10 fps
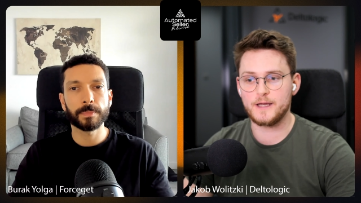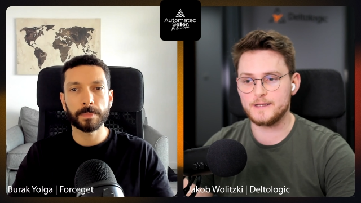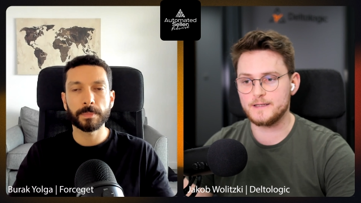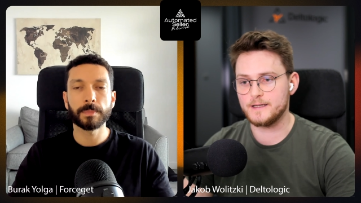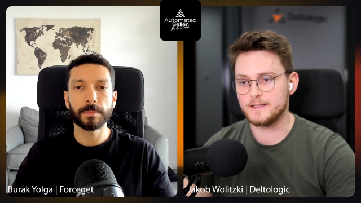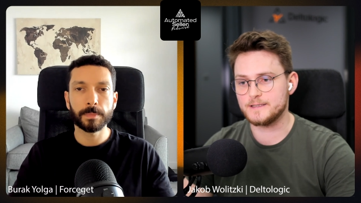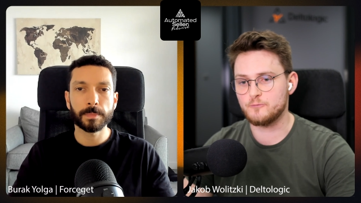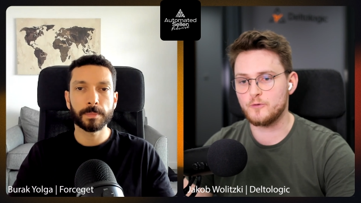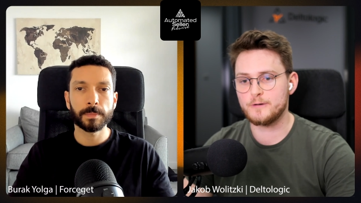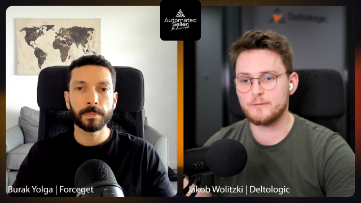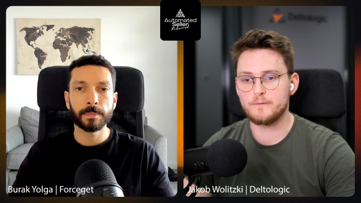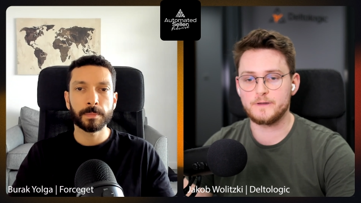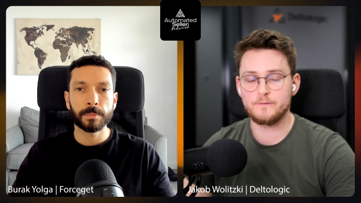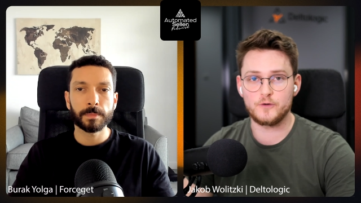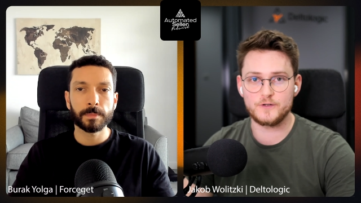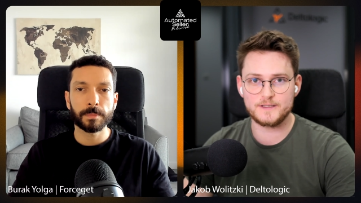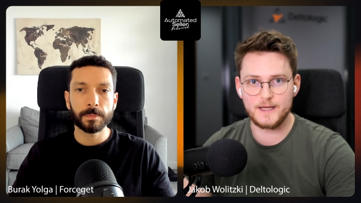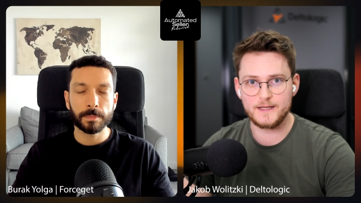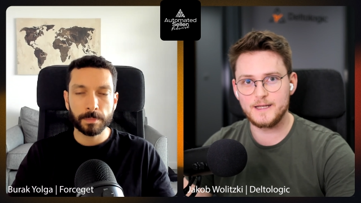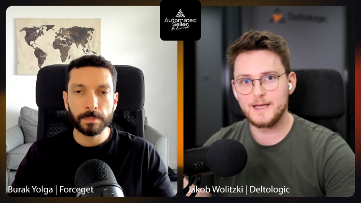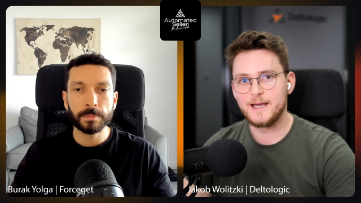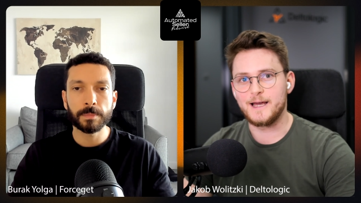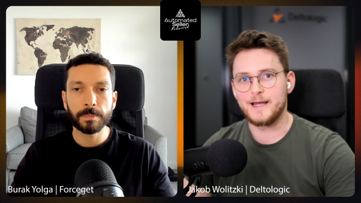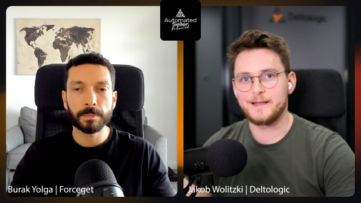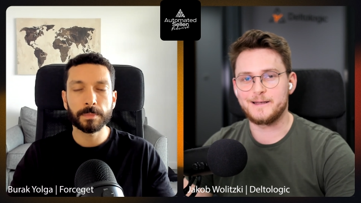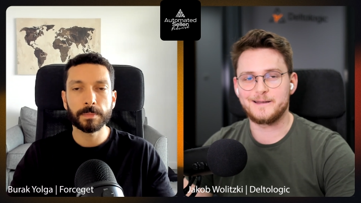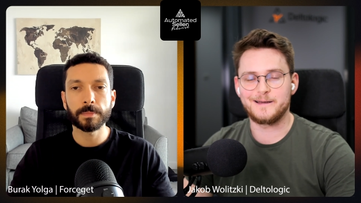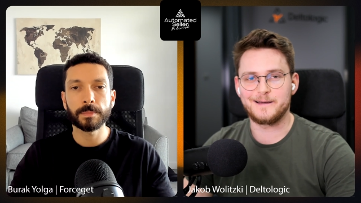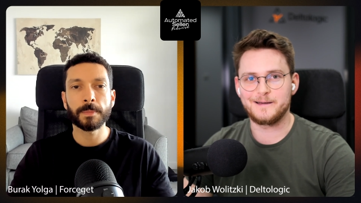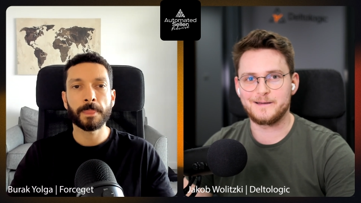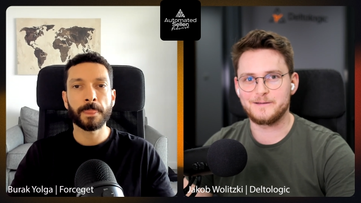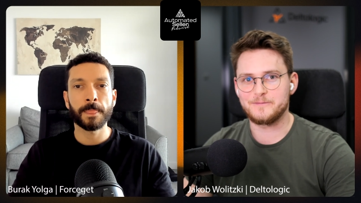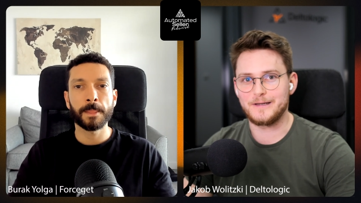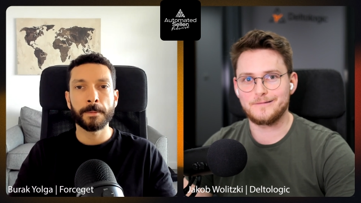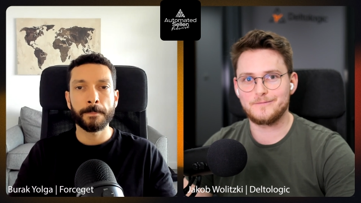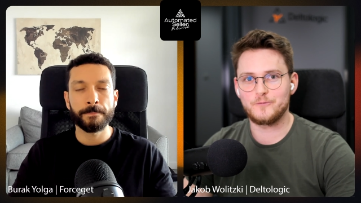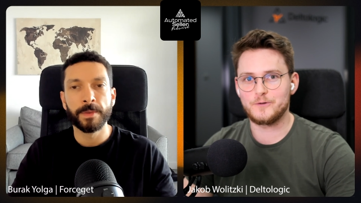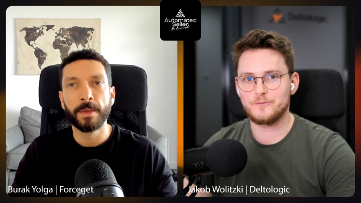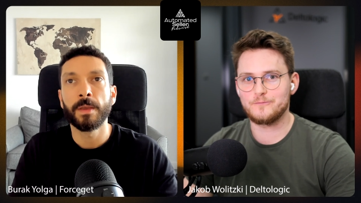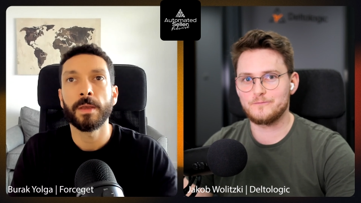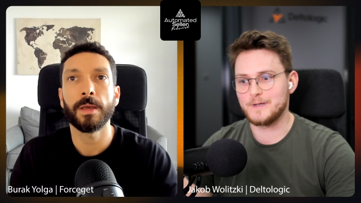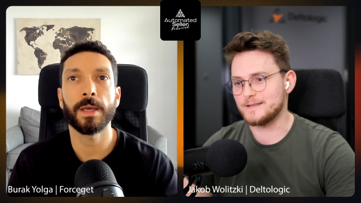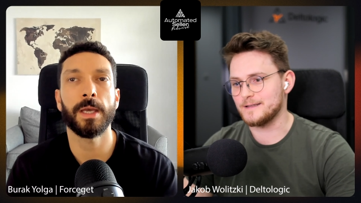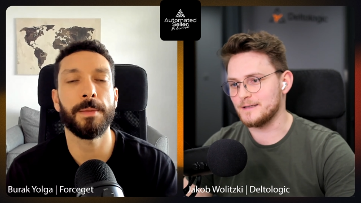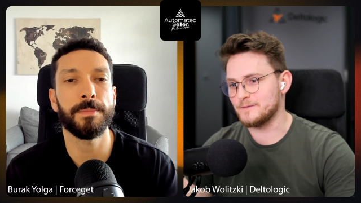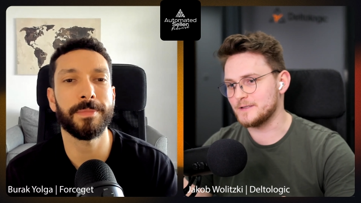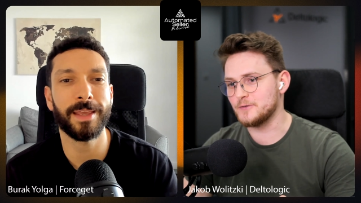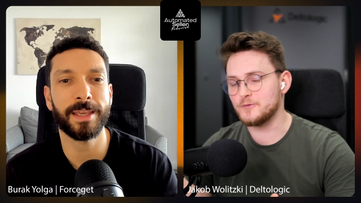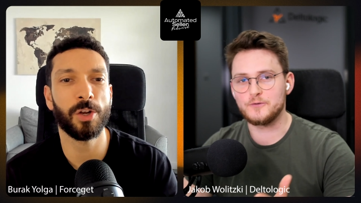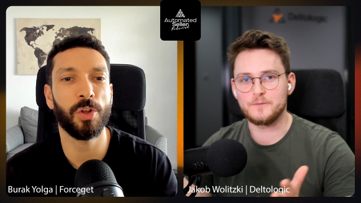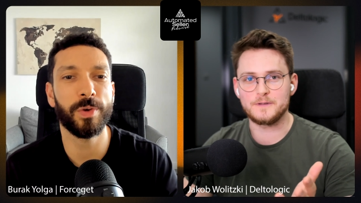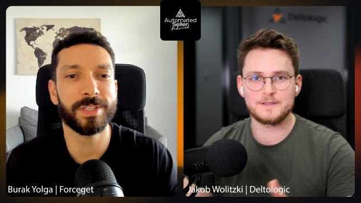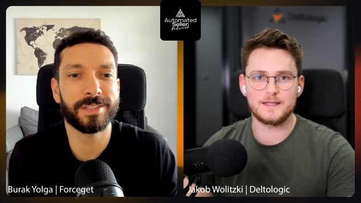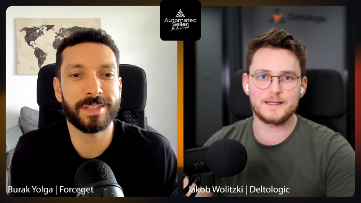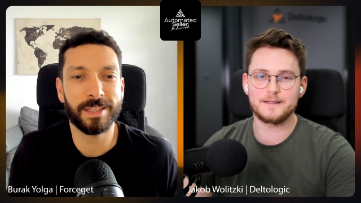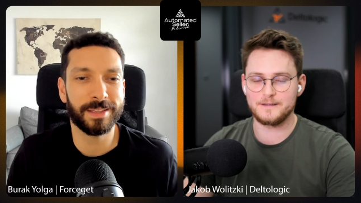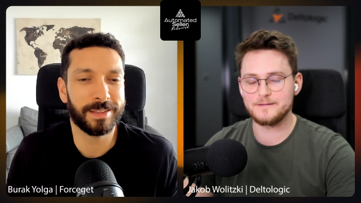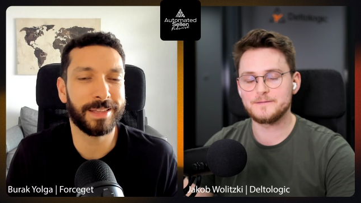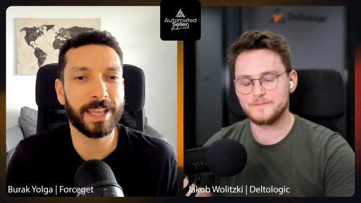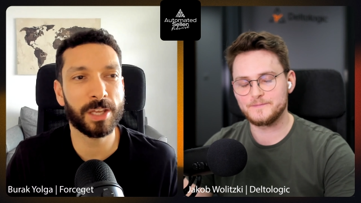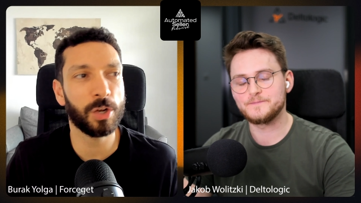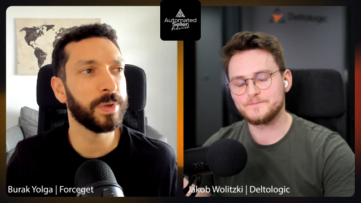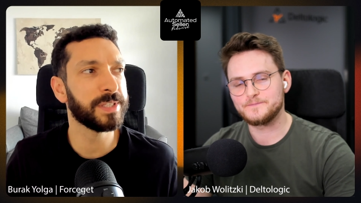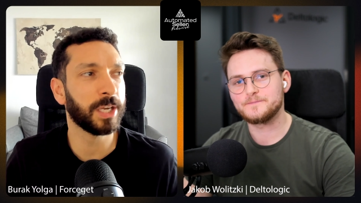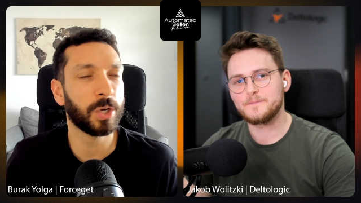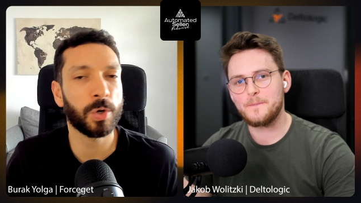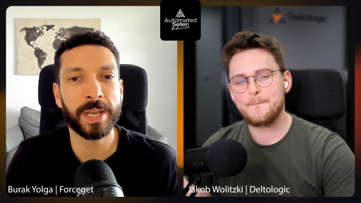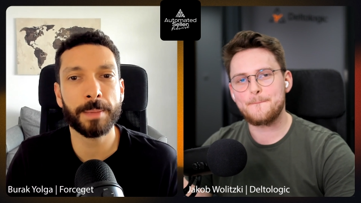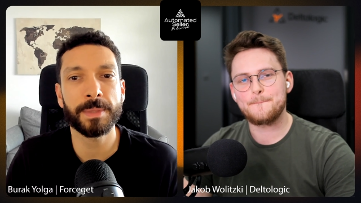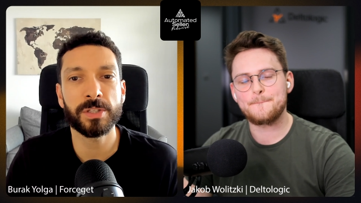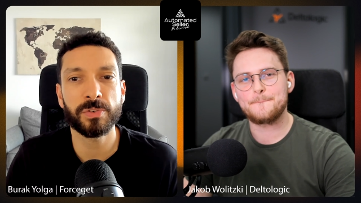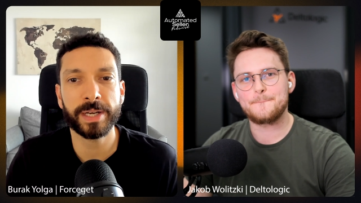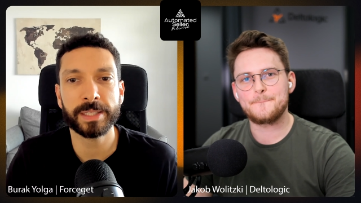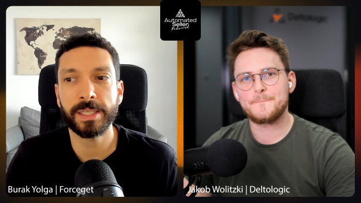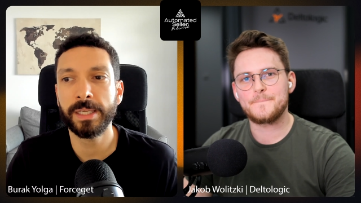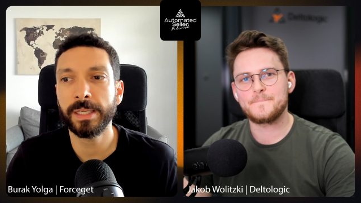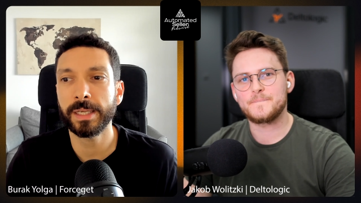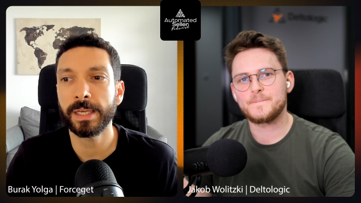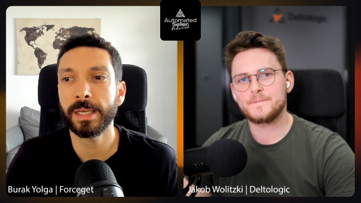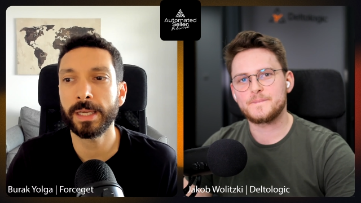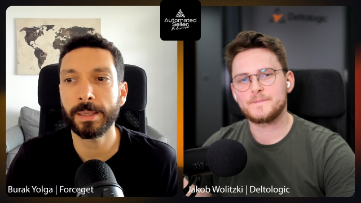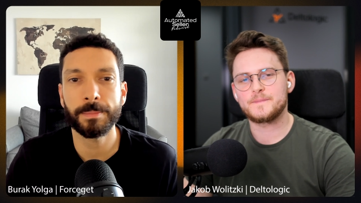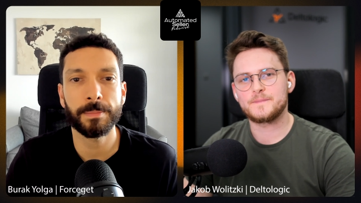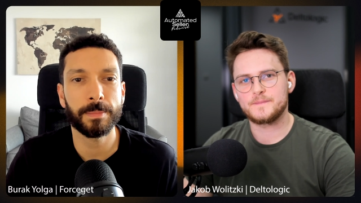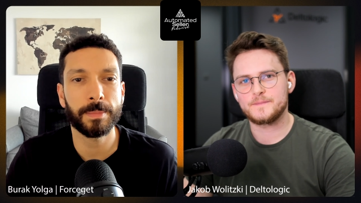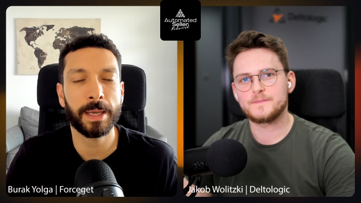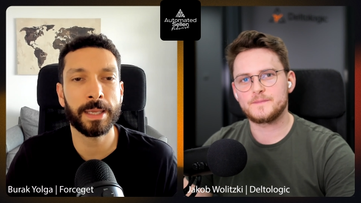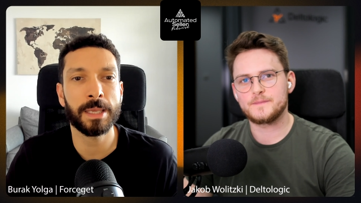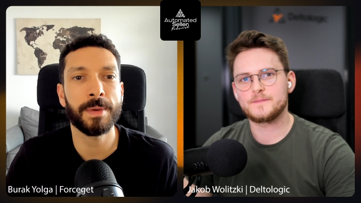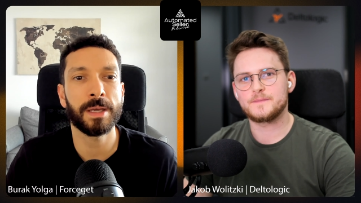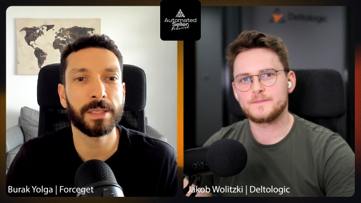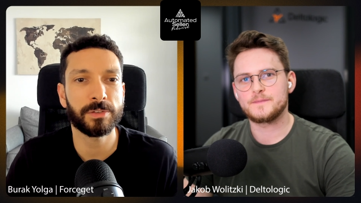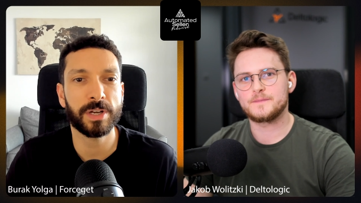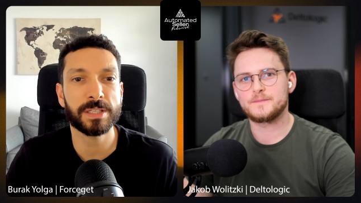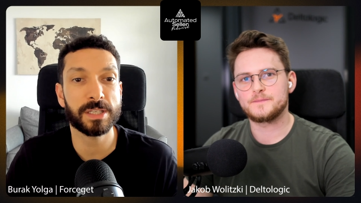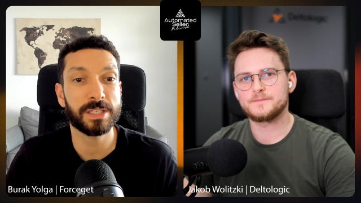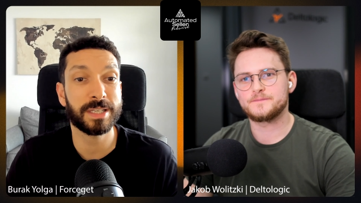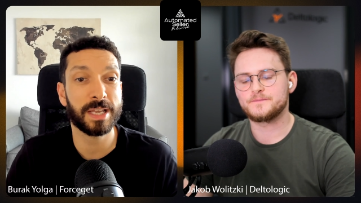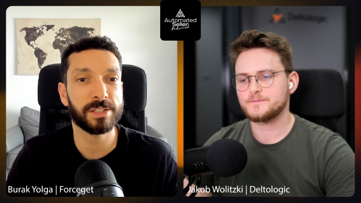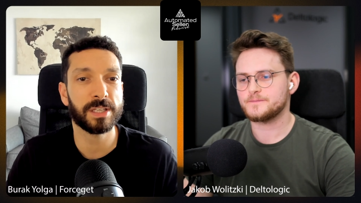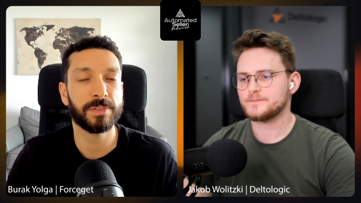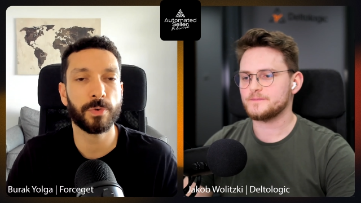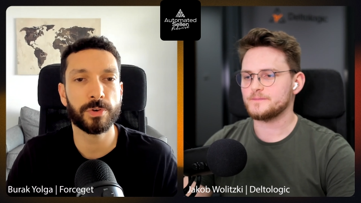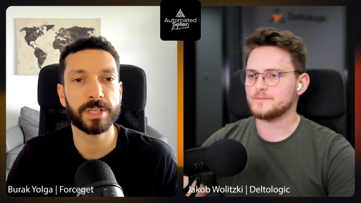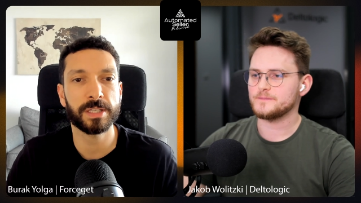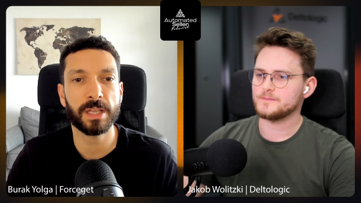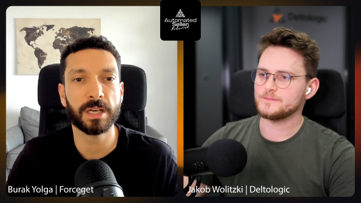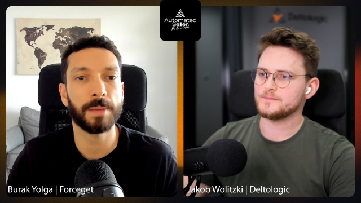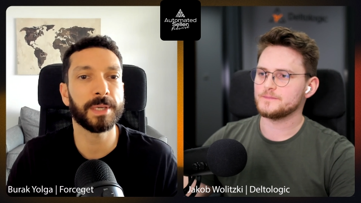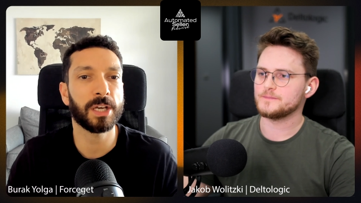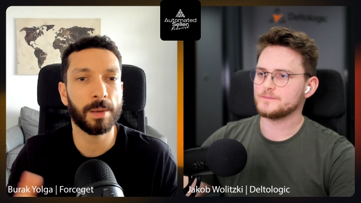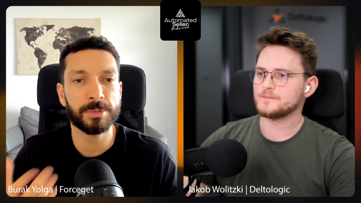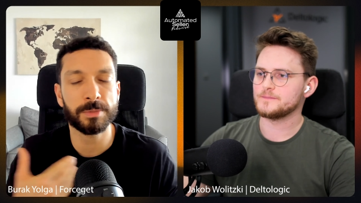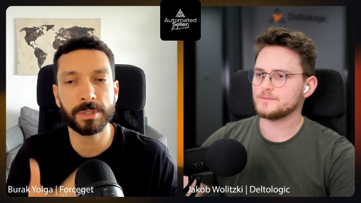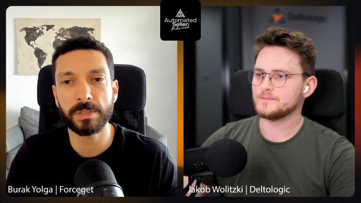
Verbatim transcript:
Speaker 1: can uh, start working with the Forceget, and uh, yeah, basically um, it's YouTube, always, it's LinkedIn.
Speaker 2: They can always like connect me directly. Um, my email address is sales at forceget.com. It comes to me